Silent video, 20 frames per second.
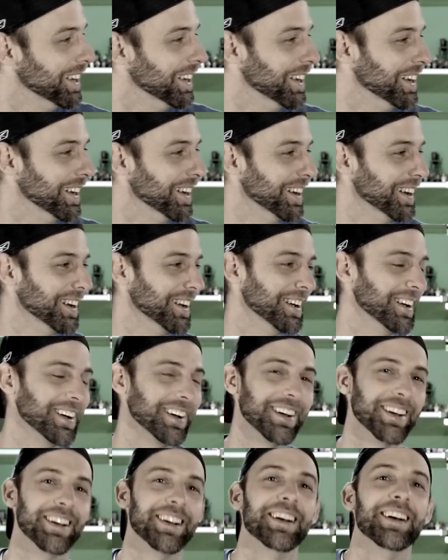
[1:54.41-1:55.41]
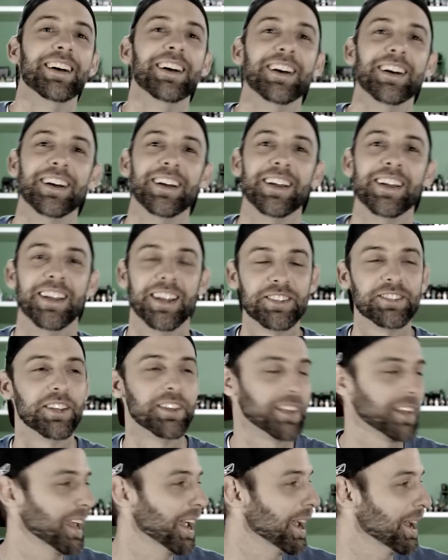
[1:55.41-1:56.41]

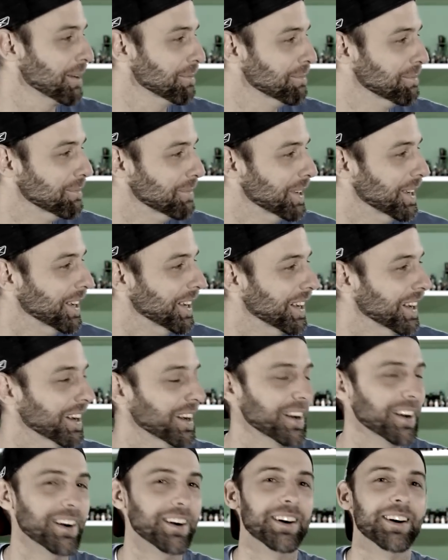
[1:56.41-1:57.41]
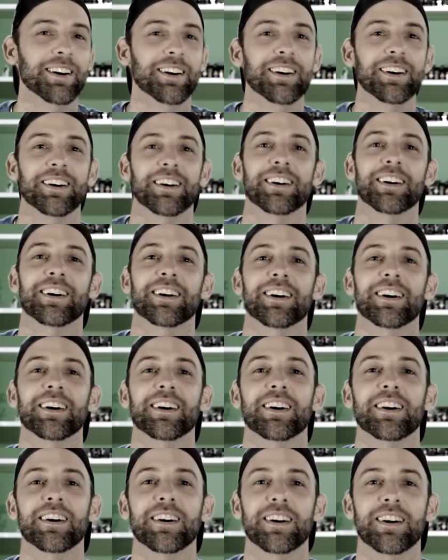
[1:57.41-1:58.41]

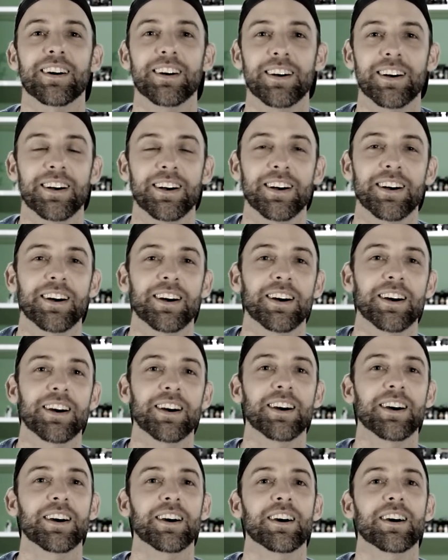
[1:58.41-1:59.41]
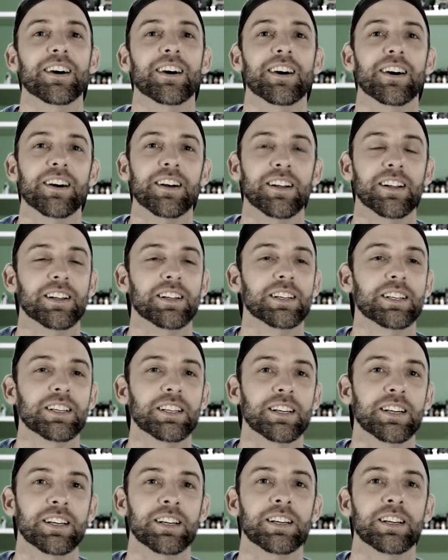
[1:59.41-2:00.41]

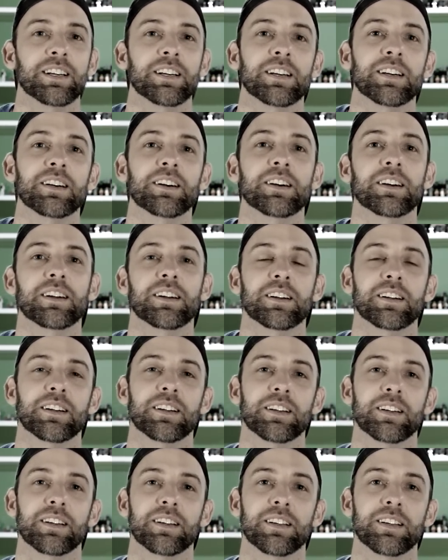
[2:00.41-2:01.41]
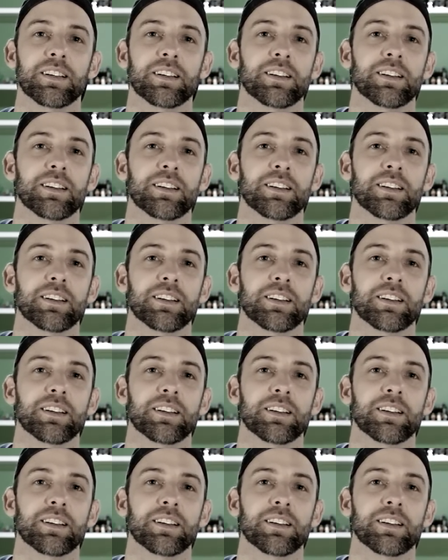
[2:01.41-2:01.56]
The person shown says nothing.